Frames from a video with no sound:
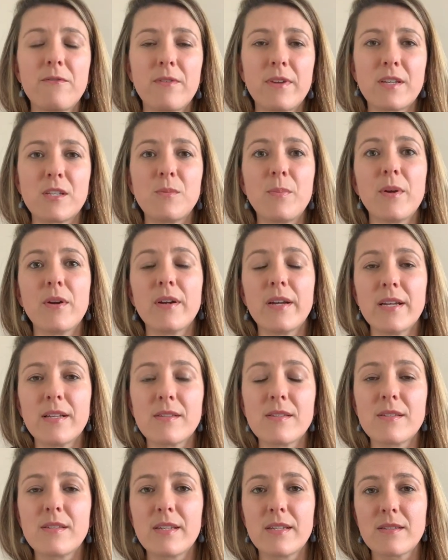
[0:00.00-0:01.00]

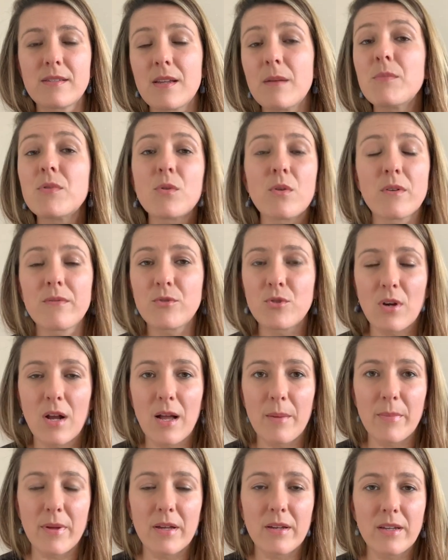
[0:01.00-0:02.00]
experienced some sort of
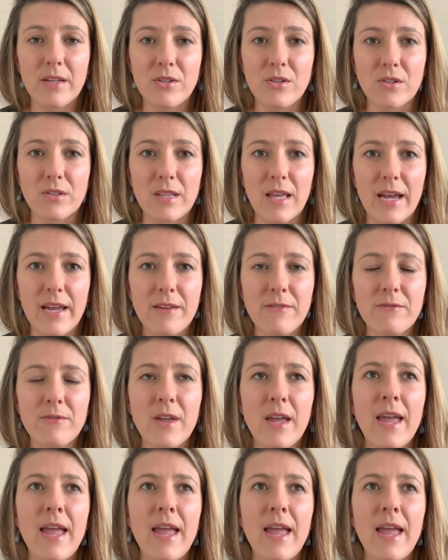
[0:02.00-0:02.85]
trauma in your life,